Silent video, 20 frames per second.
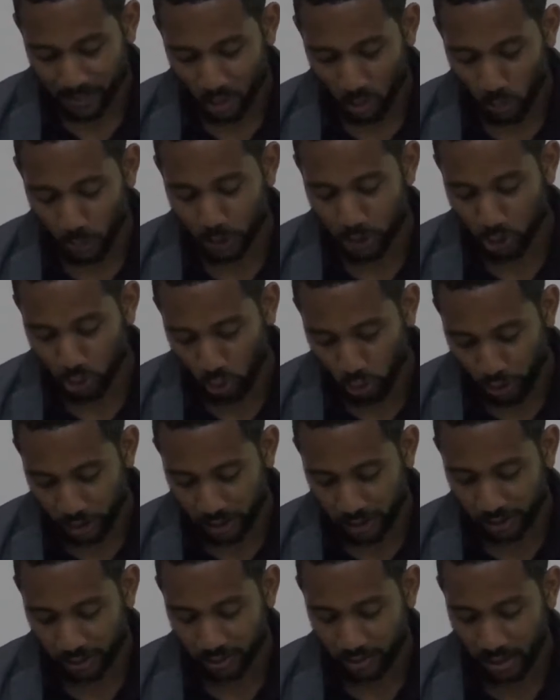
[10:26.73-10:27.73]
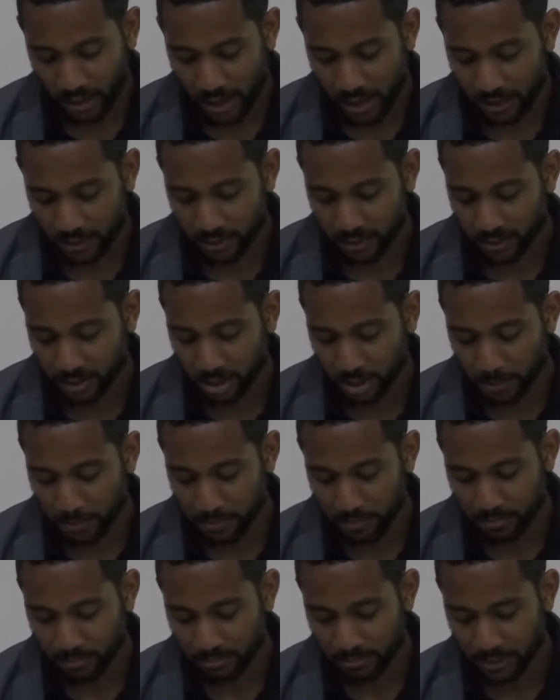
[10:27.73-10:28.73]
withdrawal, and
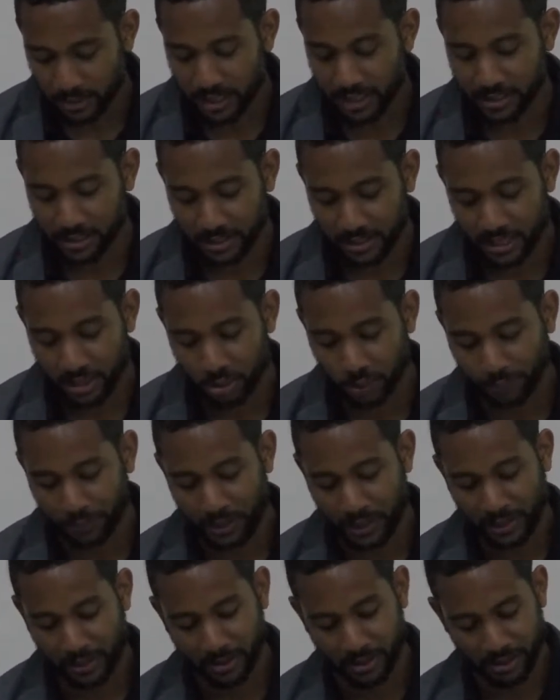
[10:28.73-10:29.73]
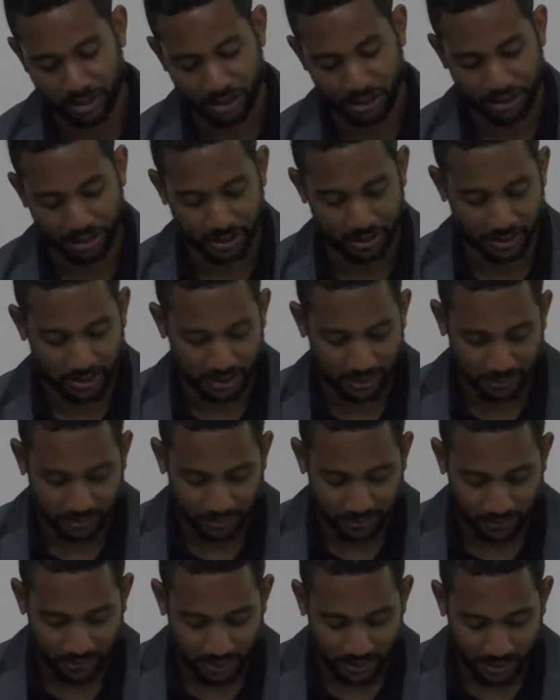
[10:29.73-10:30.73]
some schizophrenic conditions.
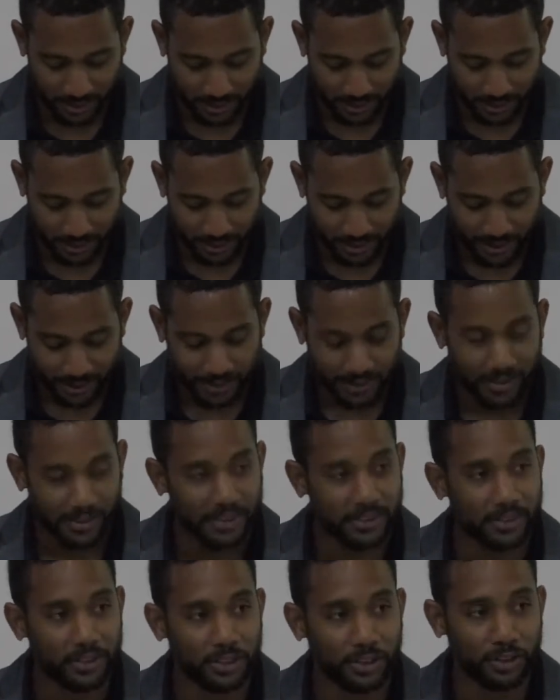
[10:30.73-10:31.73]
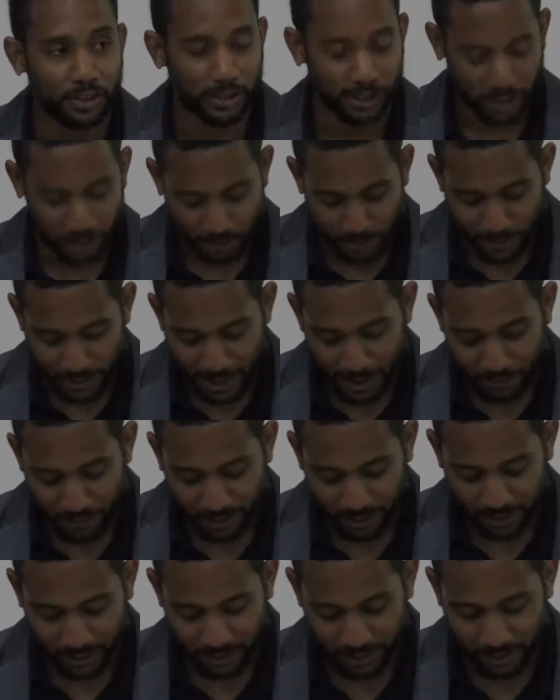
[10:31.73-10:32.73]
Did we have
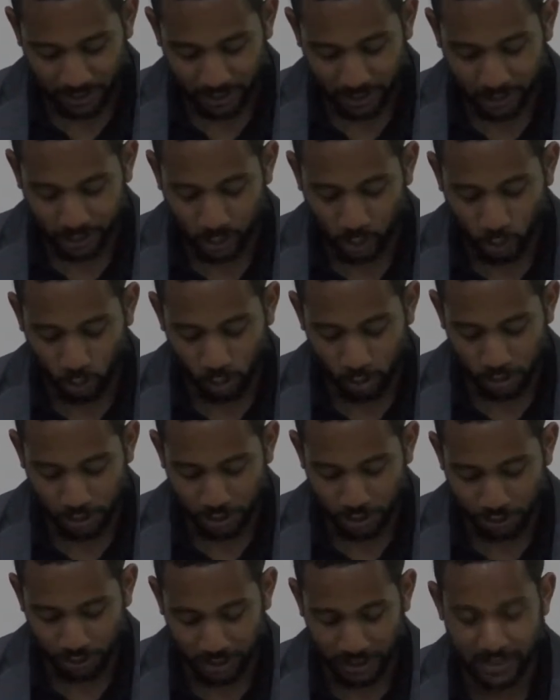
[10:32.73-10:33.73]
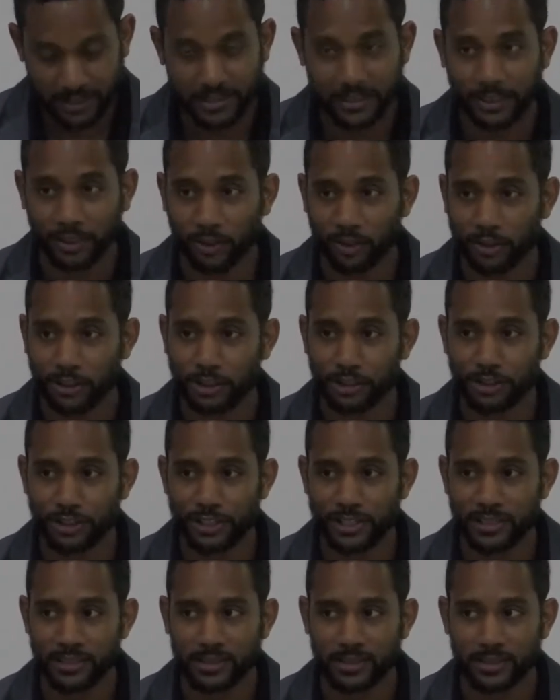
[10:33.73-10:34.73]
any dogs urinating on the
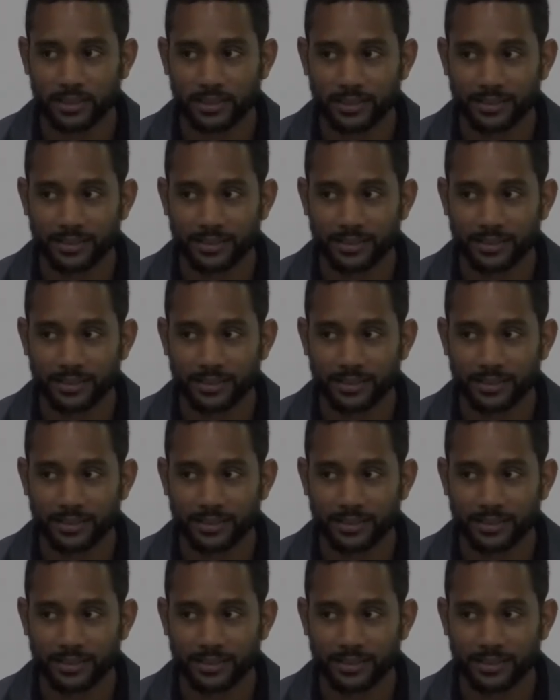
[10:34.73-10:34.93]
trees?